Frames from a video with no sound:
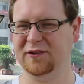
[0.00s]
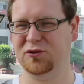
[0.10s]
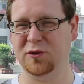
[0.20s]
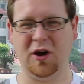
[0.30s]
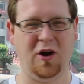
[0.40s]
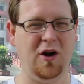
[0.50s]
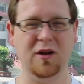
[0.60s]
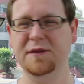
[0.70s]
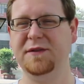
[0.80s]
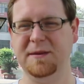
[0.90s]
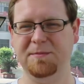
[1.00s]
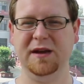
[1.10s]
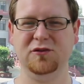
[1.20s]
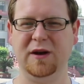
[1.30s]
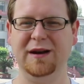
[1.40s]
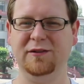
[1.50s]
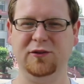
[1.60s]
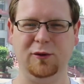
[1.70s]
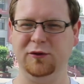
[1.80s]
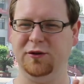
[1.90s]
is true at all of the big training
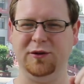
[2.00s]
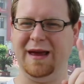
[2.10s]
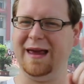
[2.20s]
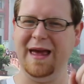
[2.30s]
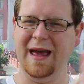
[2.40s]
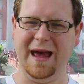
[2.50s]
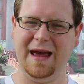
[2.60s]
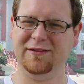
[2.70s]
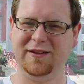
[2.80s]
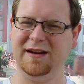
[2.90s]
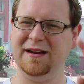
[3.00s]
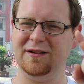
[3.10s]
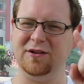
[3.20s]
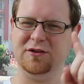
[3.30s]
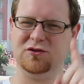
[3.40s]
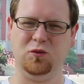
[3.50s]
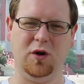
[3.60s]
schools, so like Aston English,